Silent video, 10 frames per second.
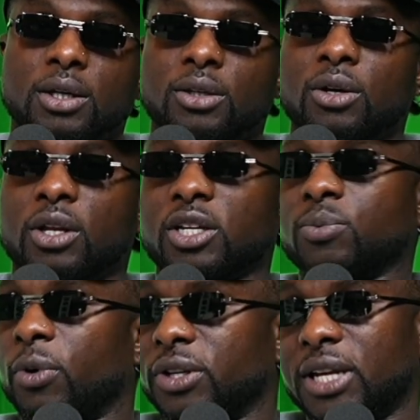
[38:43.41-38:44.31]
like
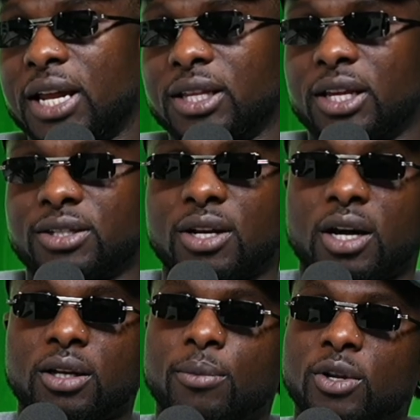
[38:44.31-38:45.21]
sports analysts
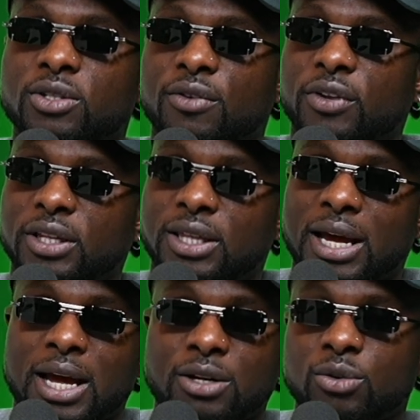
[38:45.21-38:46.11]
talking about stuff like
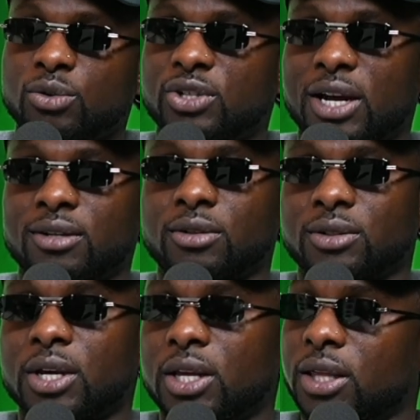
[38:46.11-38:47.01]
that, news
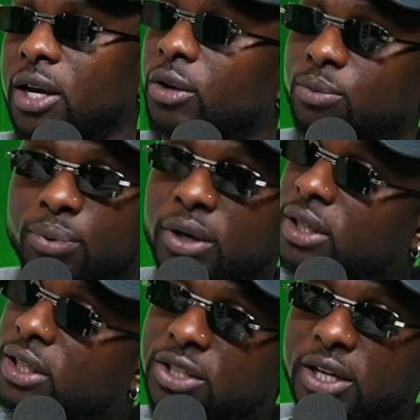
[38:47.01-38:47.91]
channels, they're
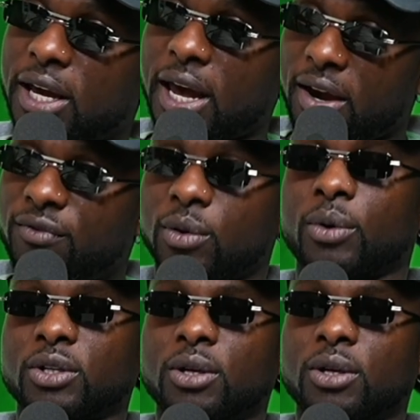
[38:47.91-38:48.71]
putting the shit everywhere.